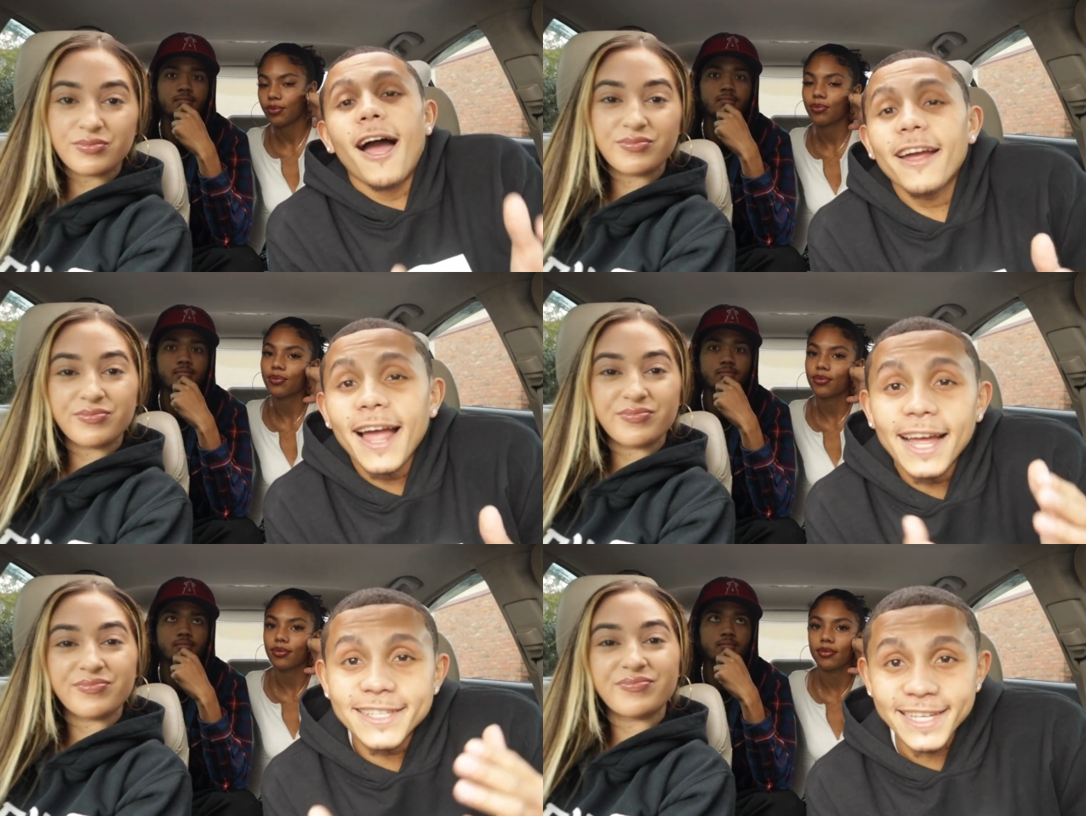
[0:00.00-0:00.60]
Speaker 1: right
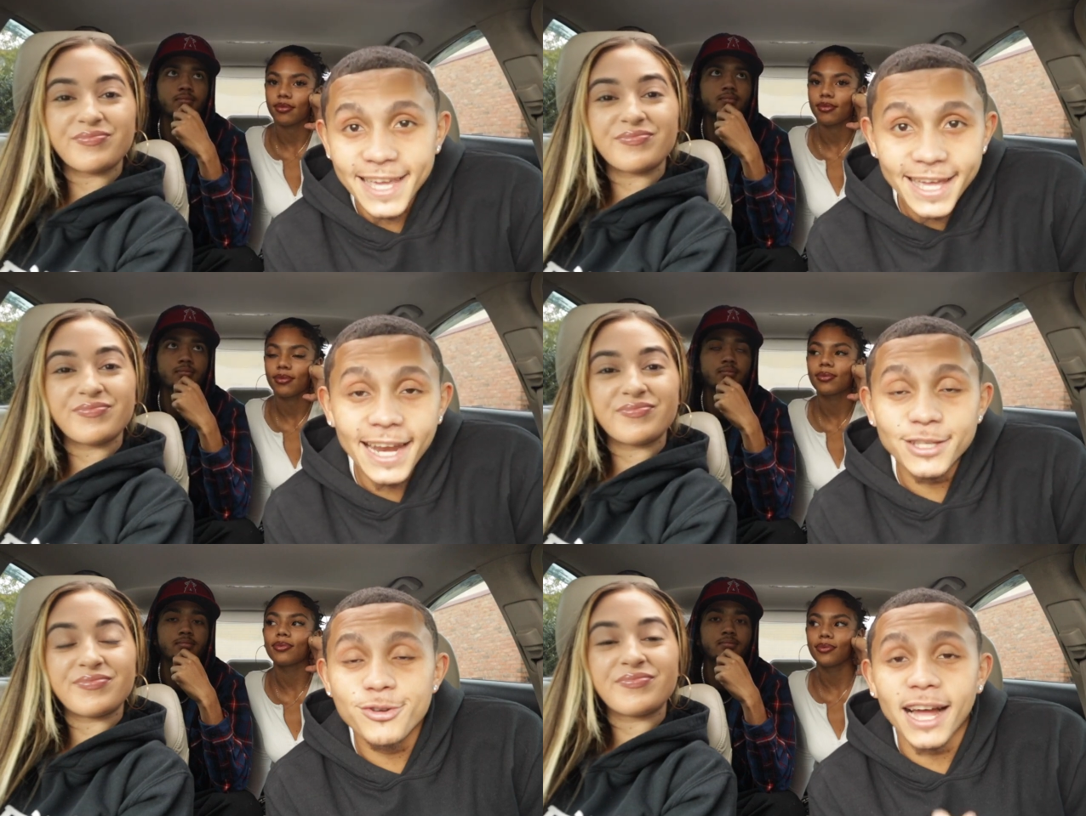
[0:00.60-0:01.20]
guys, again,
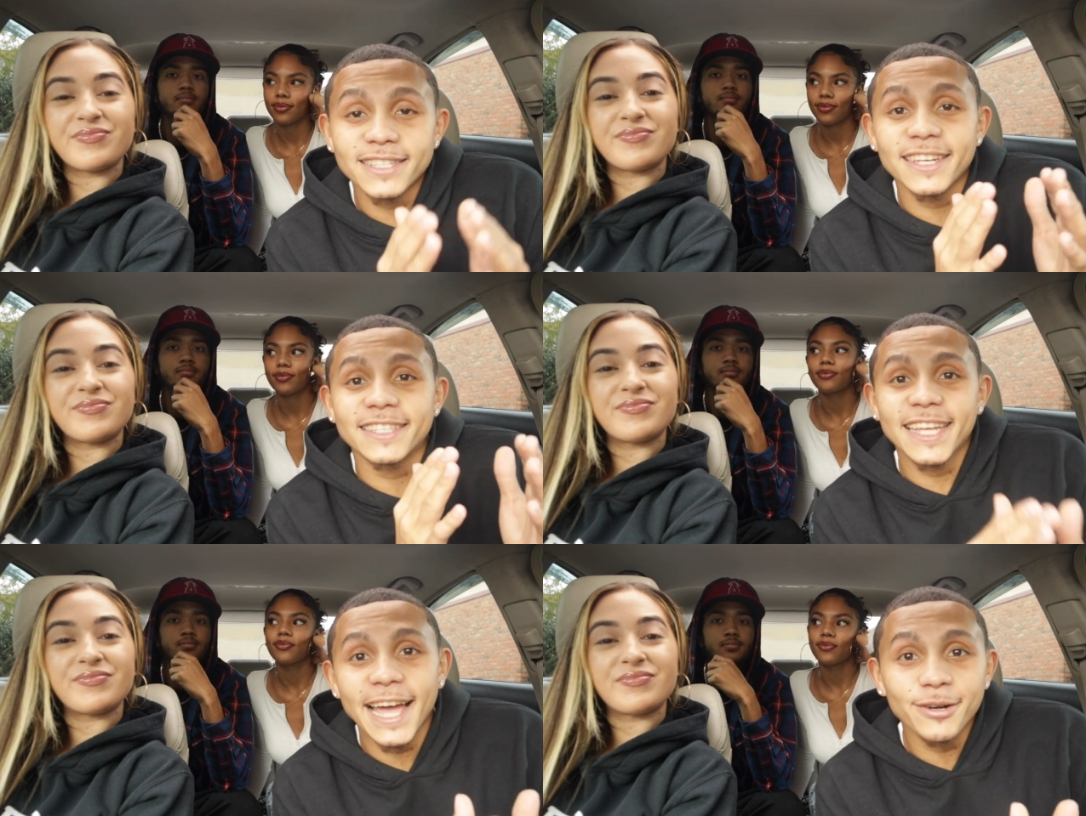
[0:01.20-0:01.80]
as you guys see the
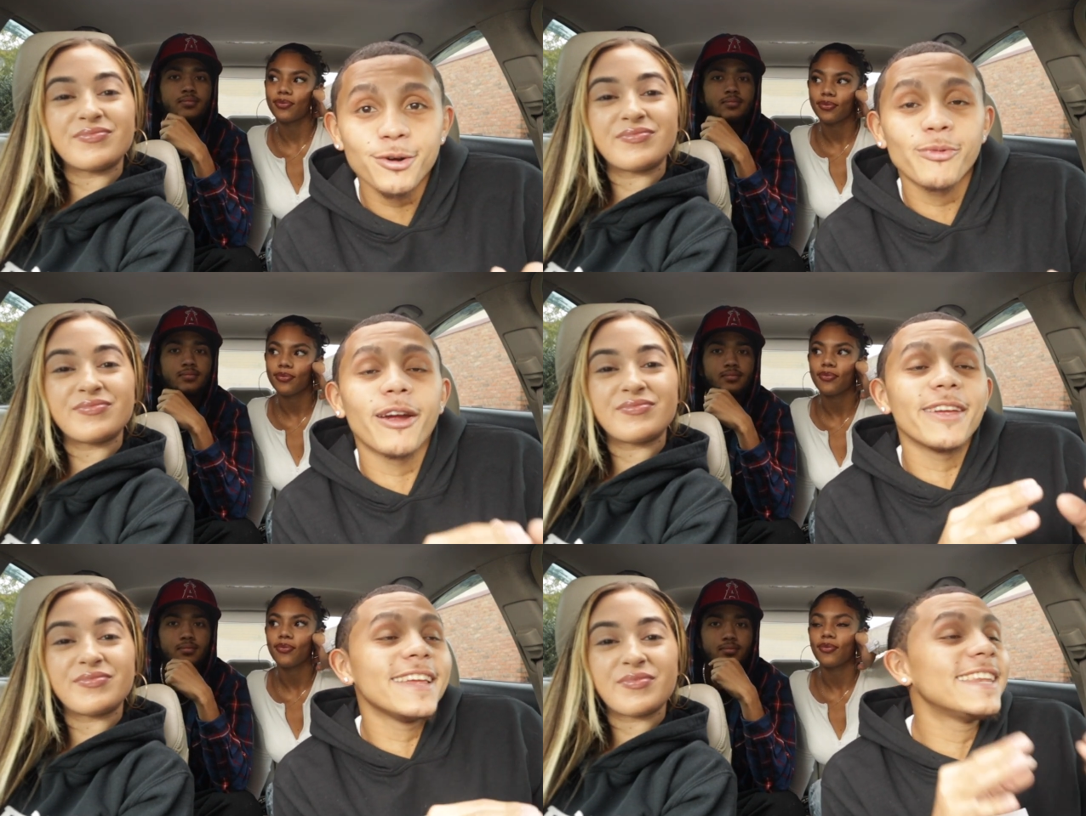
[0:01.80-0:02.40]
title, we
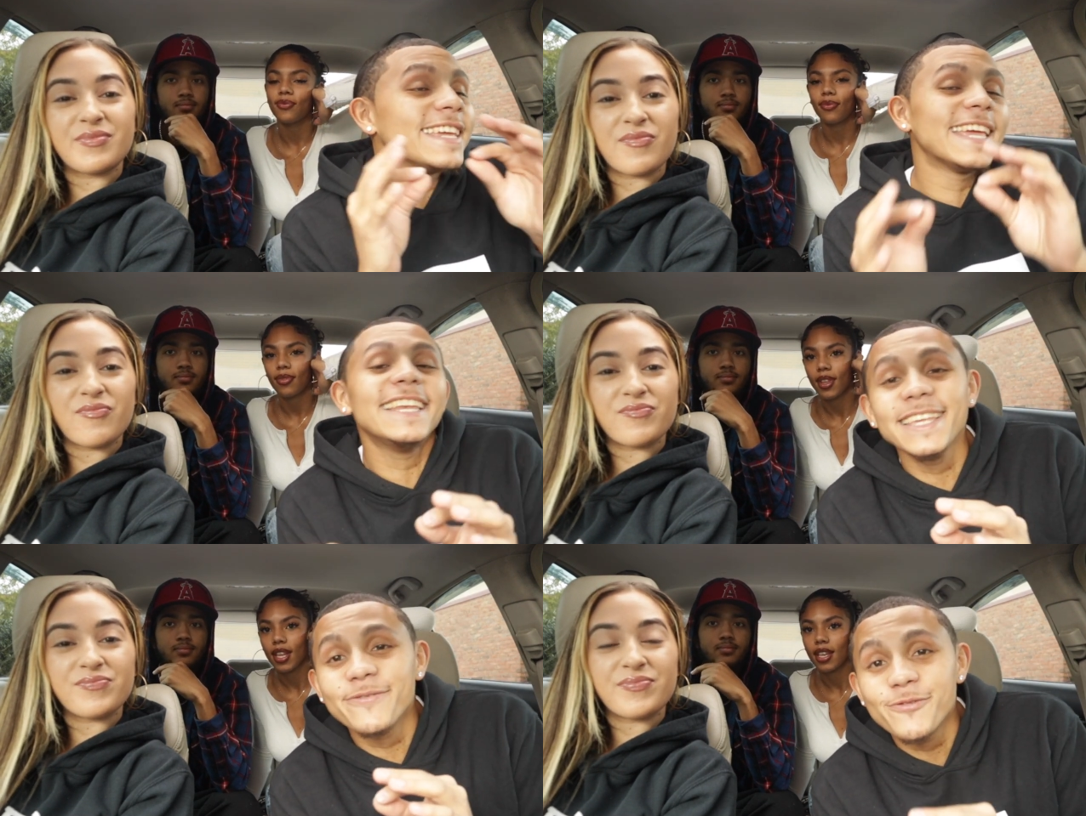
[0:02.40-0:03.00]
are eating
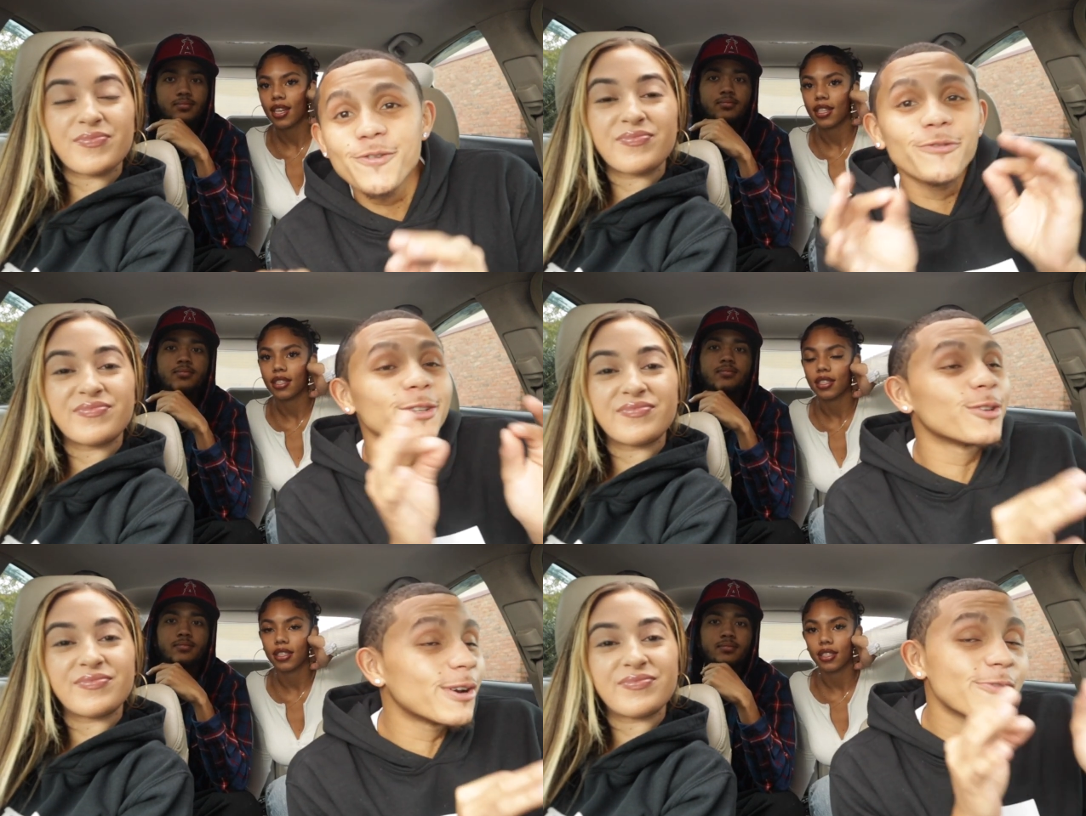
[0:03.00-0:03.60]
Indian food for
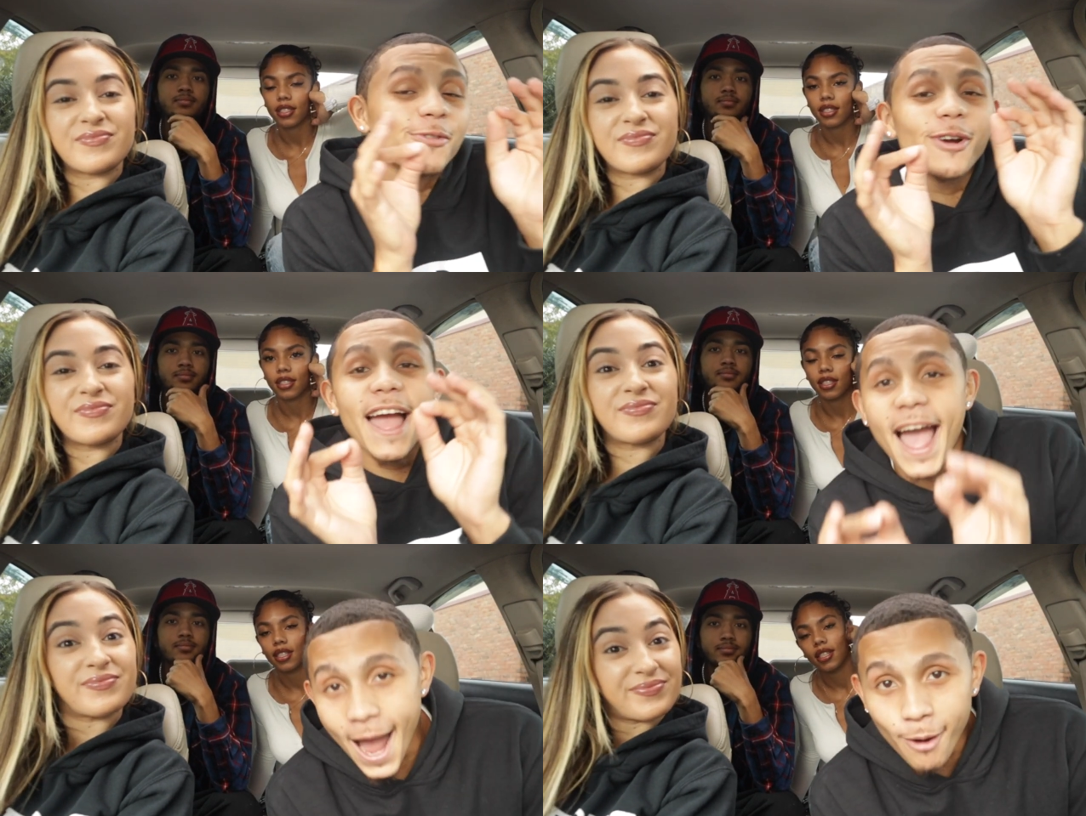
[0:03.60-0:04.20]
twenty-four
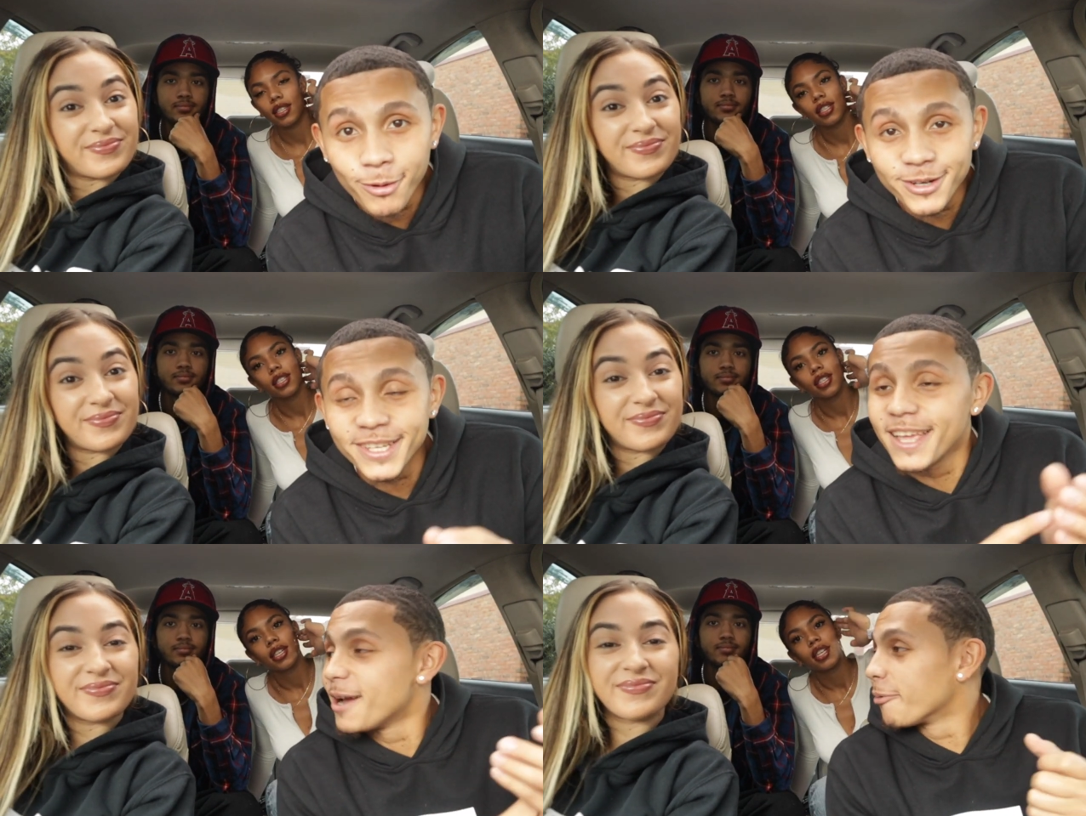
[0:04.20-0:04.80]

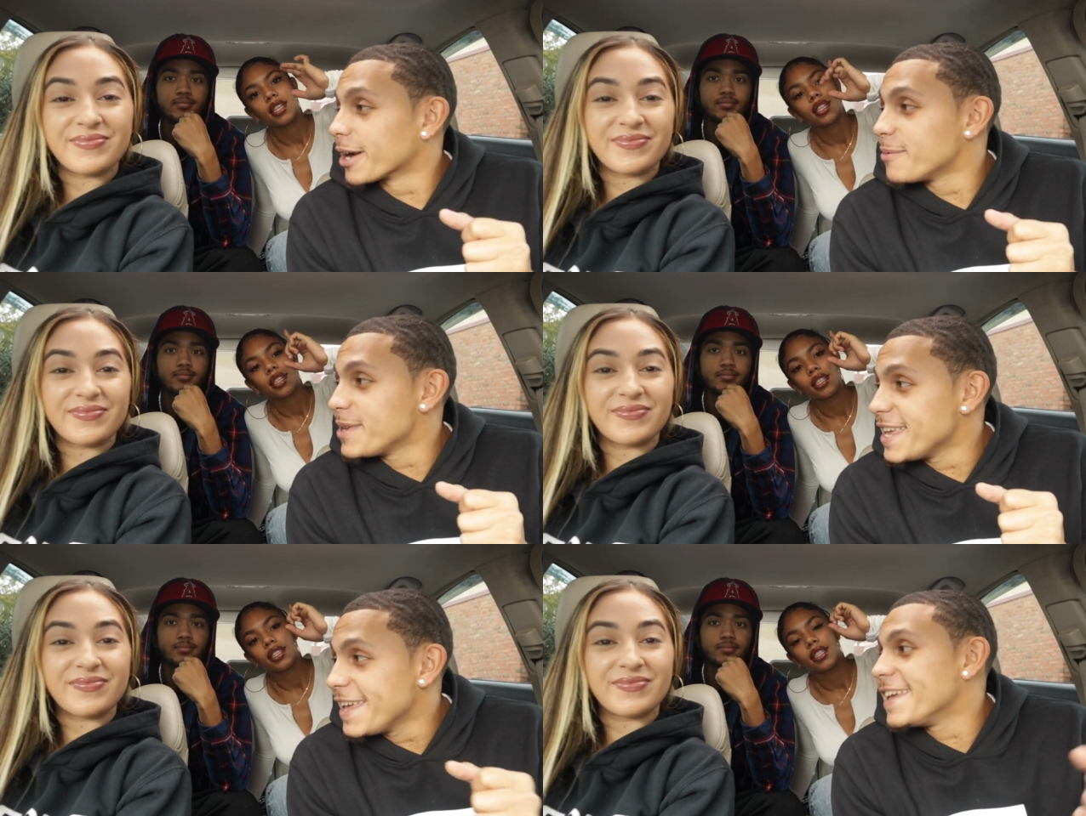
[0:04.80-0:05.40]
hours. We're gonna
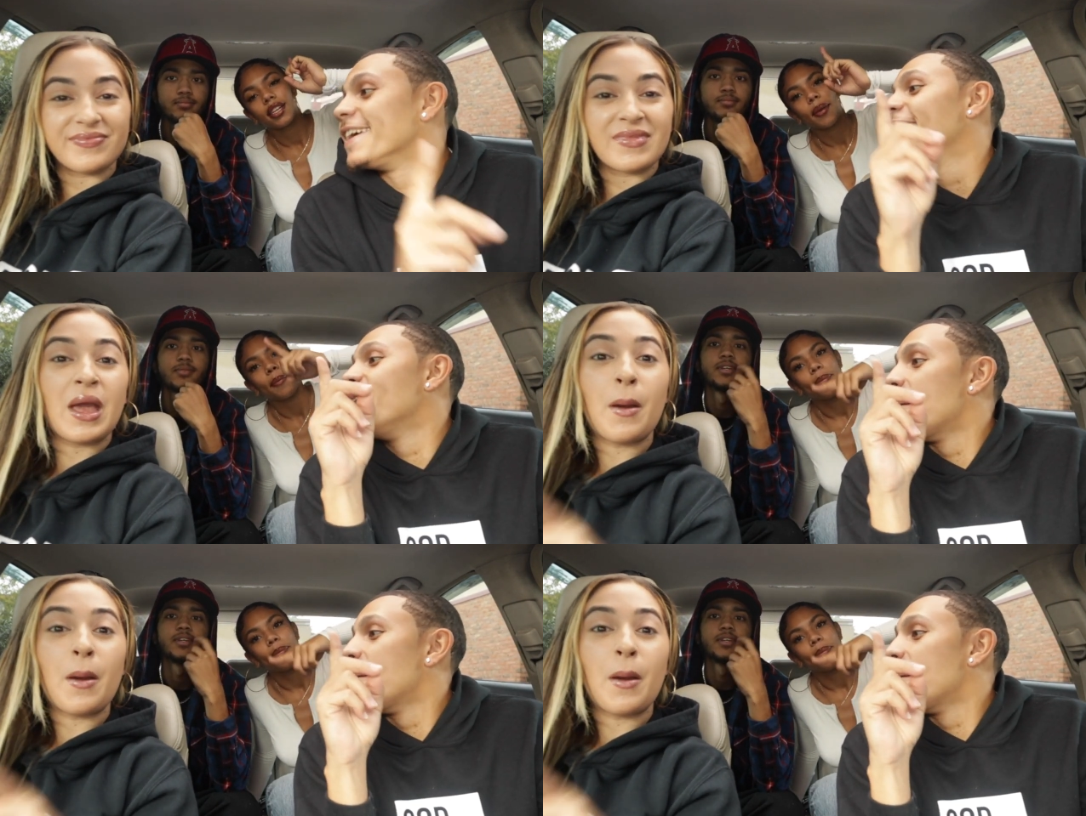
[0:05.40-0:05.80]
be eating